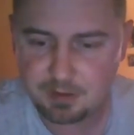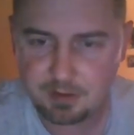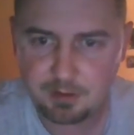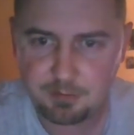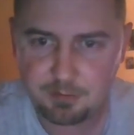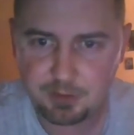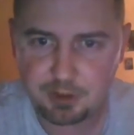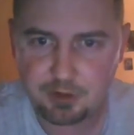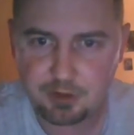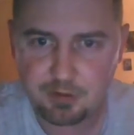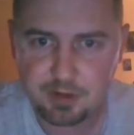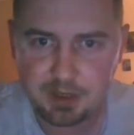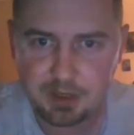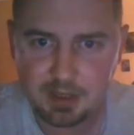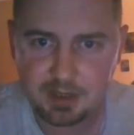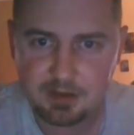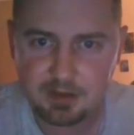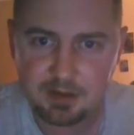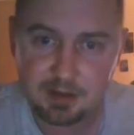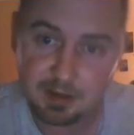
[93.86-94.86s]
I'm going to go
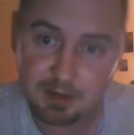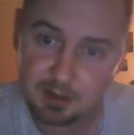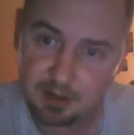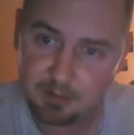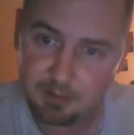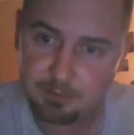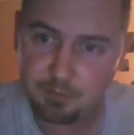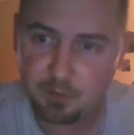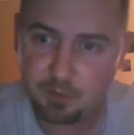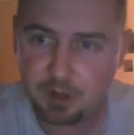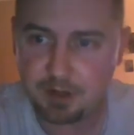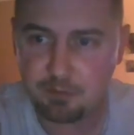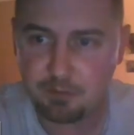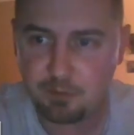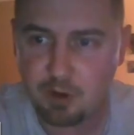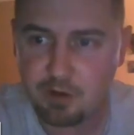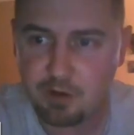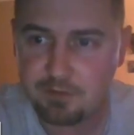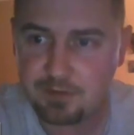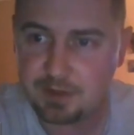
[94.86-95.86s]
ahead and I'm running
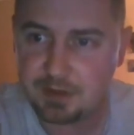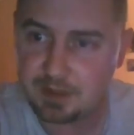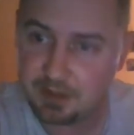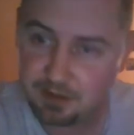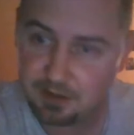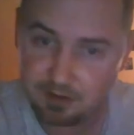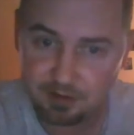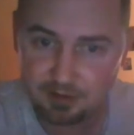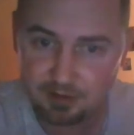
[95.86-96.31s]
Rofi in here.